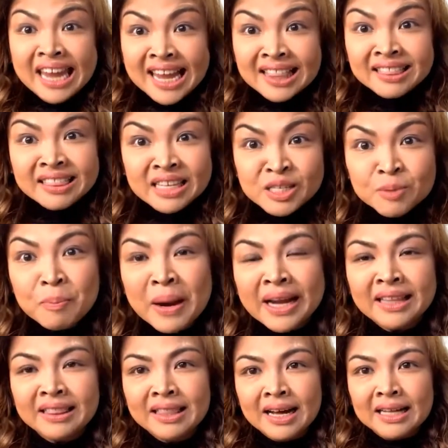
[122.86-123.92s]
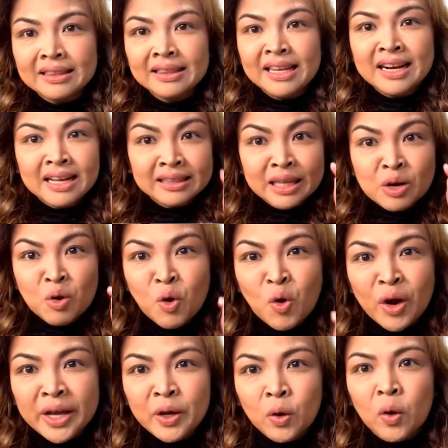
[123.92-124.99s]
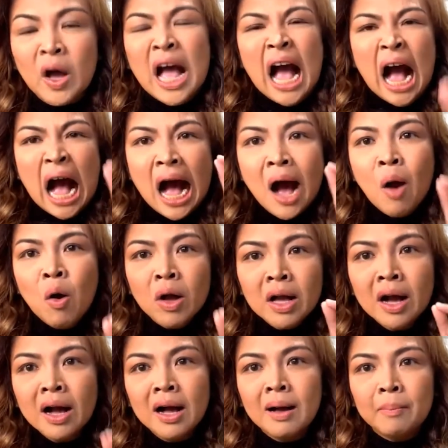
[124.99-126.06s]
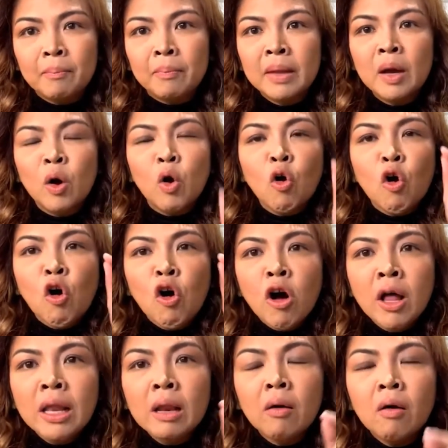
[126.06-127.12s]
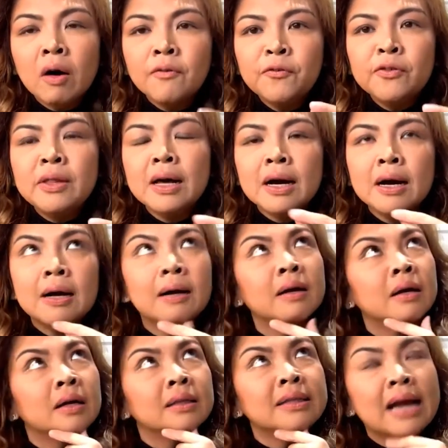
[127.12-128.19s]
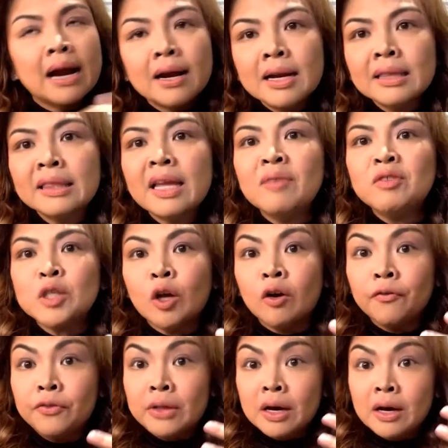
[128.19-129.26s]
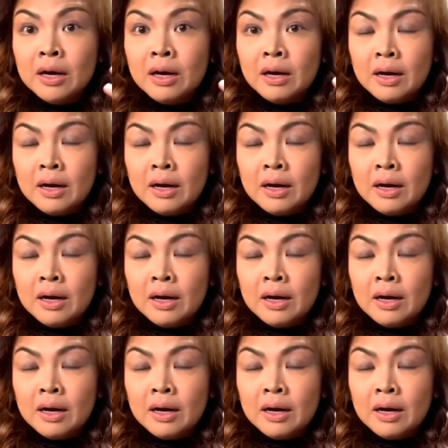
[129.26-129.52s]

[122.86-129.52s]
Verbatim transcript: yet, despite that, tinatanong ko kayo, how come all of the narratives of the